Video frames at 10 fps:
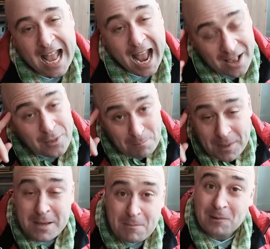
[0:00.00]
And the
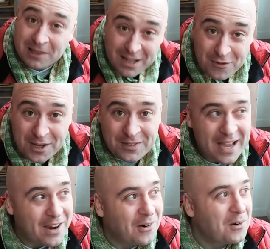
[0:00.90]
people living
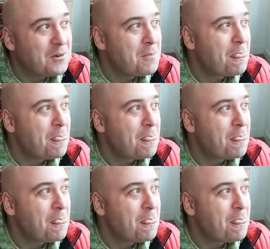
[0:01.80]
there